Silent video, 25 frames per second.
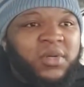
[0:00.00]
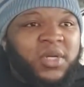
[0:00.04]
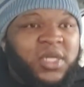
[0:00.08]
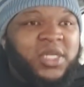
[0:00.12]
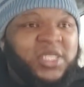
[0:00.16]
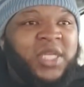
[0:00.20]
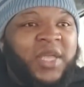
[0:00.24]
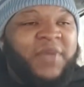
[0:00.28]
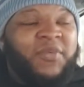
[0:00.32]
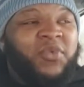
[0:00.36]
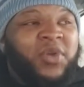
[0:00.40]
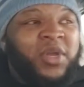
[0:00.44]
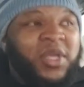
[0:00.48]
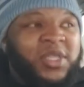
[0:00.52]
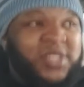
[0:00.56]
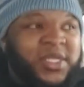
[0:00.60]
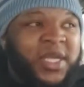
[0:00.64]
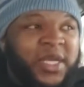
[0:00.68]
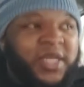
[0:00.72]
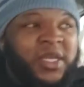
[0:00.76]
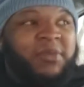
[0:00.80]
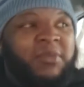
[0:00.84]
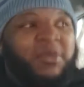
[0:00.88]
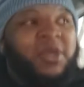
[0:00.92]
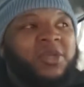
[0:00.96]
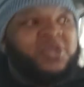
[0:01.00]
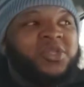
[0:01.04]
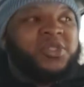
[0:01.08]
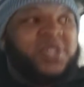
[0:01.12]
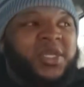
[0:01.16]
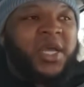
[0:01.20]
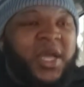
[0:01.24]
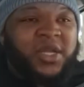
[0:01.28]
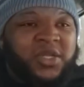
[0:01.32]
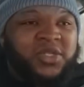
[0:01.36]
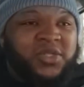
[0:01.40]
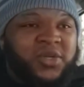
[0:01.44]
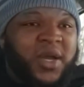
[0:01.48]
Because even when he said Demetrius
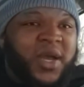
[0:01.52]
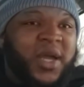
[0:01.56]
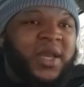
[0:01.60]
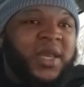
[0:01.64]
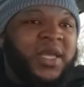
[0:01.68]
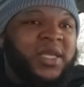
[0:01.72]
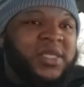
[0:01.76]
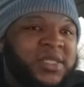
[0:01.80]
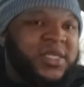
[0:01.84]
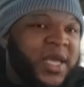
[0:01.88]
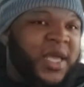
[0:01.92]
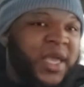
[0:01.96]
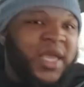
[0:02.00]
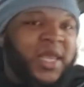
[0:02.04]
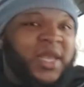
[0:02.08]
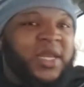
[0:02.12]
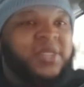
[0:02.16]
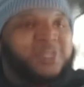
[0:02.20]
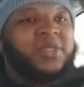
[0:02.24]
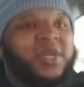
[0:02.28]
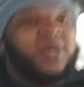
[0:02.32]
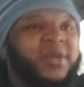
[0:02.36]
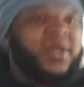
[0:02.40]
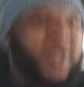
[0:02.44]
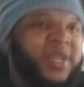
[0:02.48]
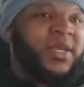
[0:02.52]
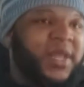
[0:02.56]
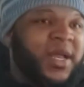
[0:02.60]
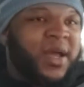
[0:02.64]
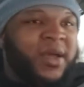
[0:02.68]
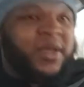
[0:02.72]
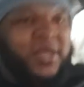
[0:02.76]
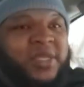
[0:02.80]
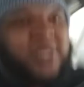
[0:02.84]
Andrade, he said he didn't turn that down.